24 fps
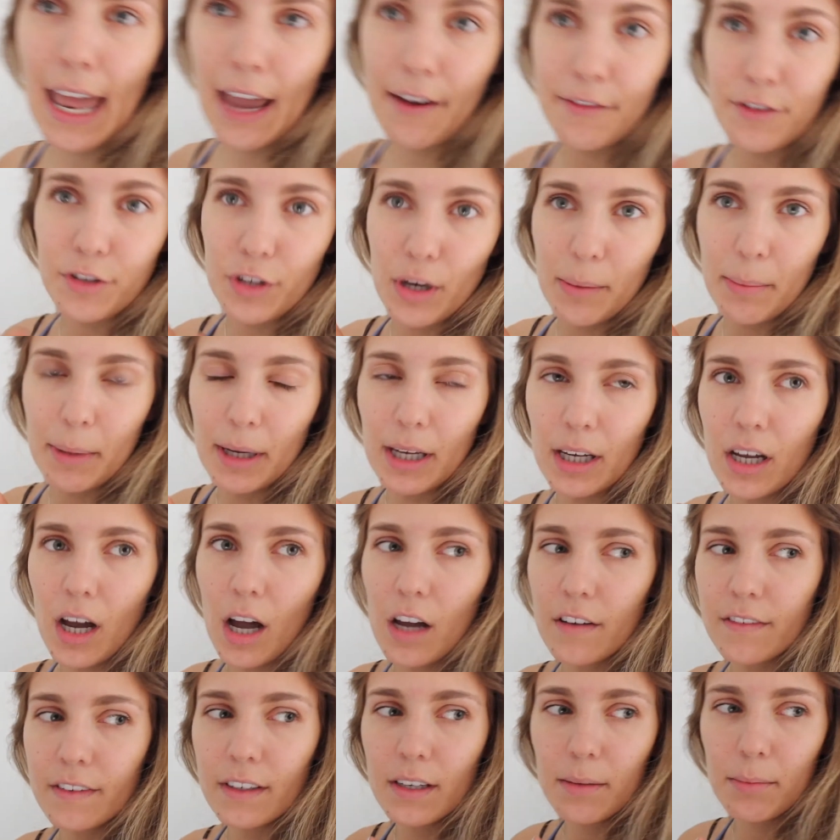after I make a
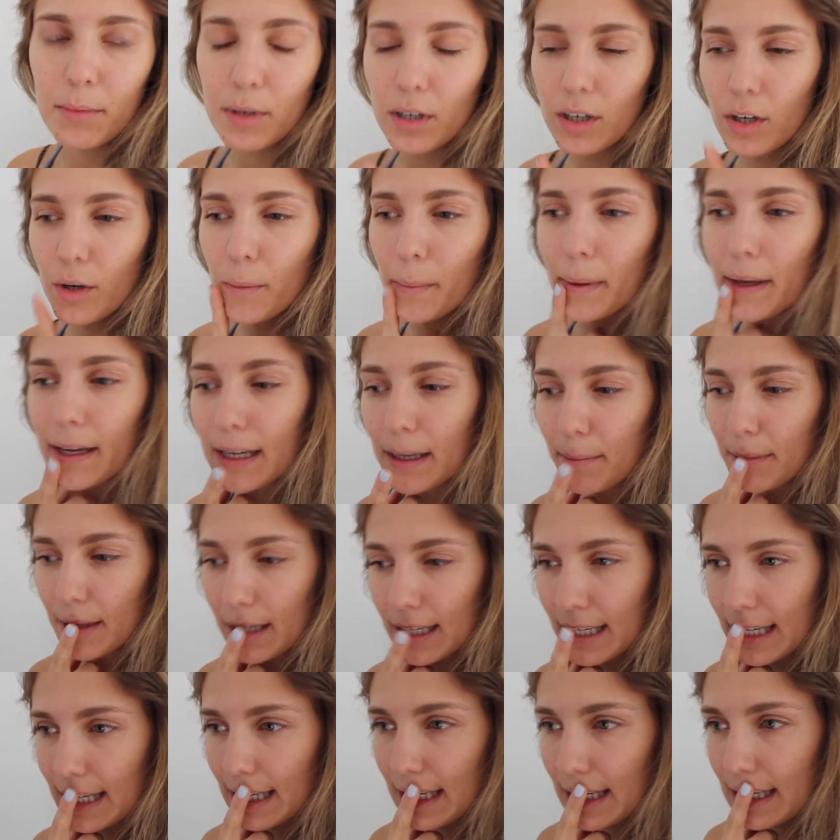coffee, I'm gonna go pick up
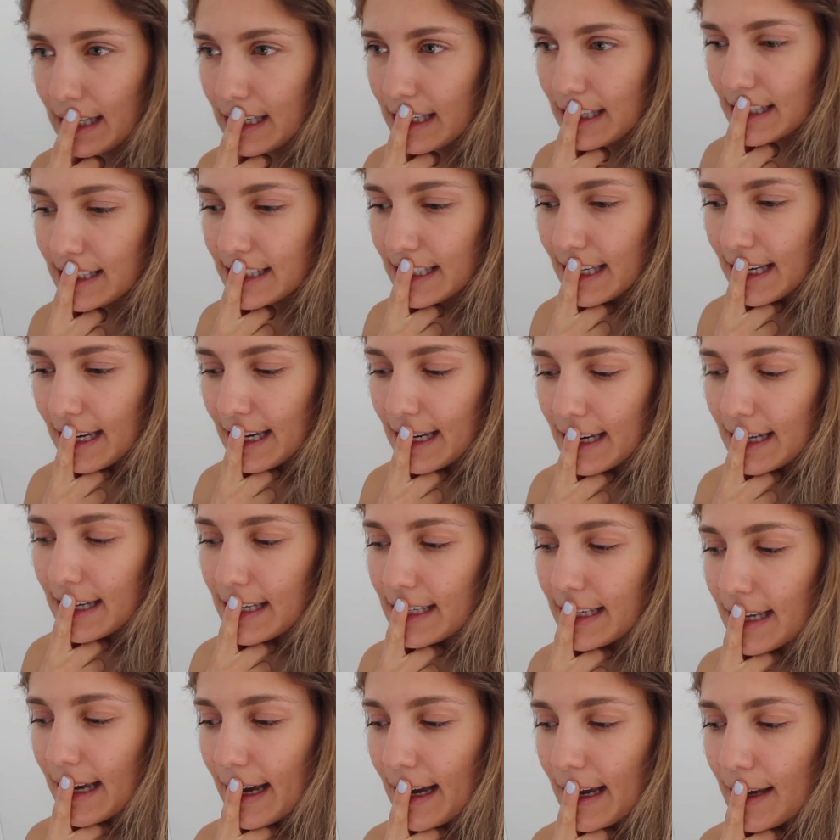the keys
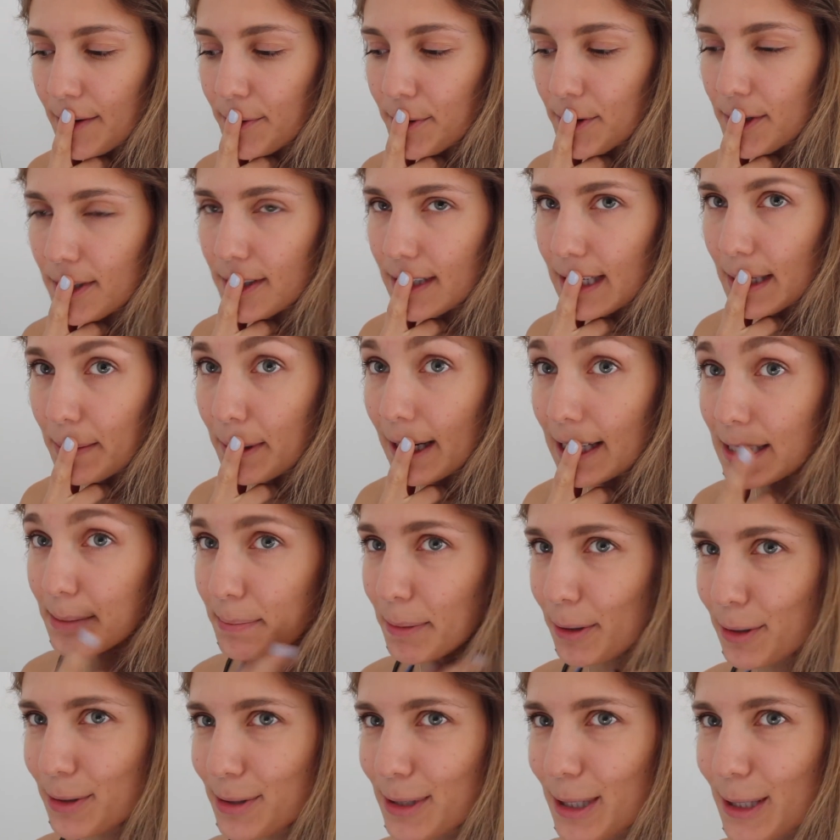and I will keep you guys
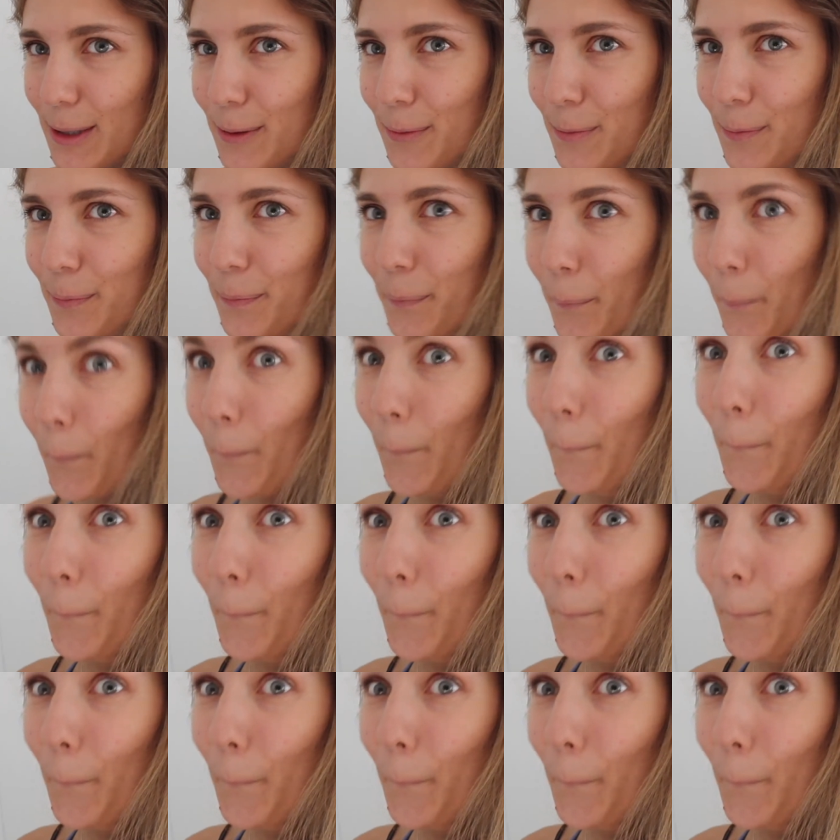posted. I'm